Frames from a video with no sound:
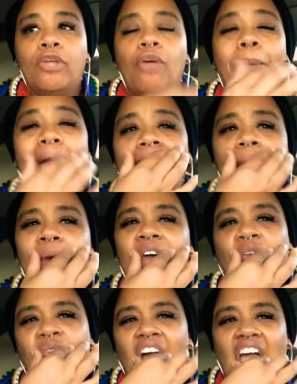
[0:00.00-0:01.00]
You paid a
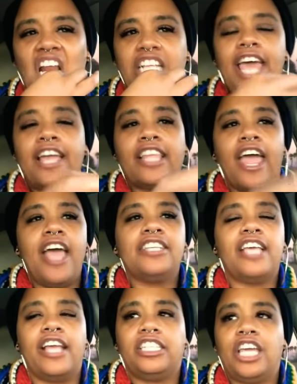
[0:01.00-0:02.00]
motherfucker to take the
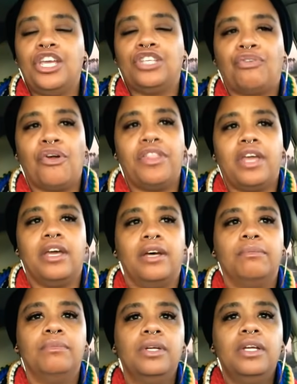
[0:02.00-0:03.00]
SATs for
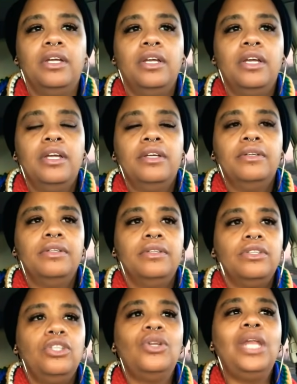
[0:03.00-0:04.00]

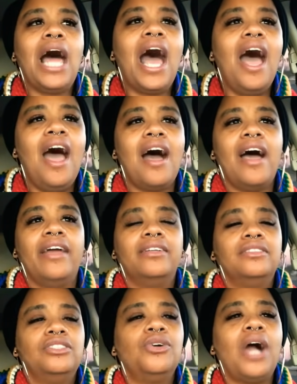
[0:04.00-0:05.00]
them. You lied.
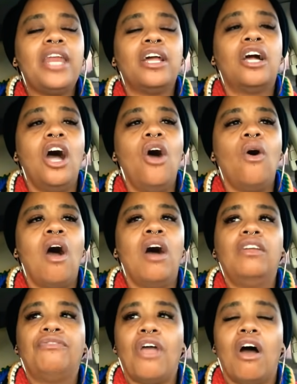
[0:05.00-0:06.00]
You gotta go.
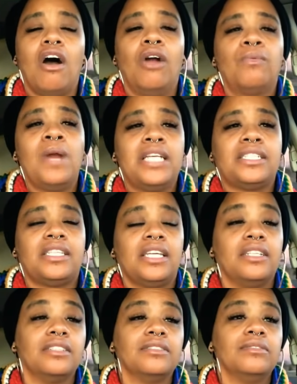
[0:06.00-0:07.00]
All of y'all
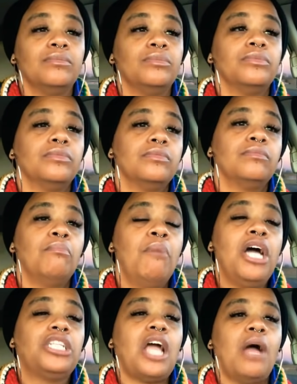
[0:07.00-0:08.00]
arrested.
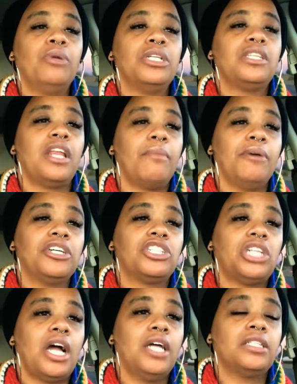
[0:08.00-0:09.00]
Mugshot. I wanna see their
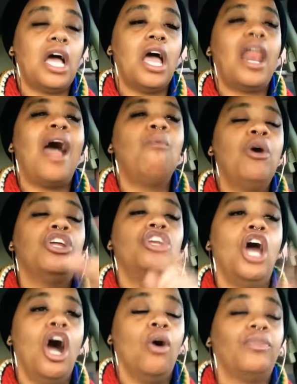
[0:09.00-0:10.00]
mugshots. And I wanna
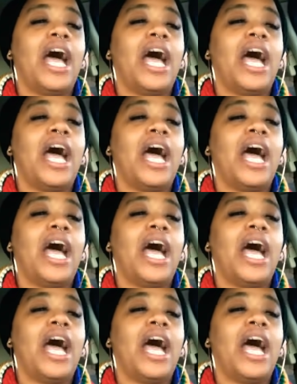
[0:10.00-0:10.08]
know.